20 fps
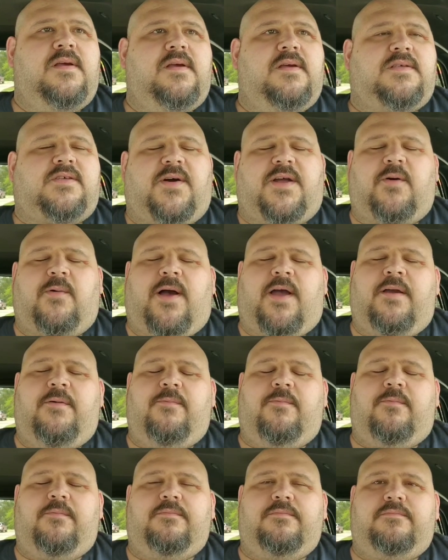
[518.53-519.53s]
So anyway,
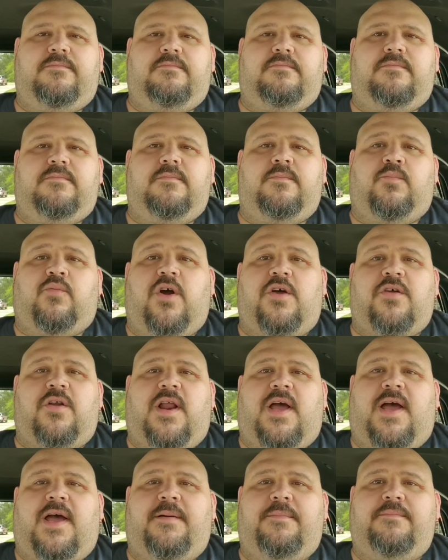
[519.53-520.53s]
brother
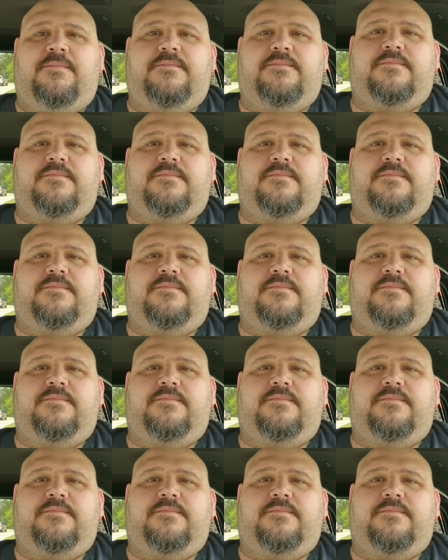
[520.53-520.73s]
and I,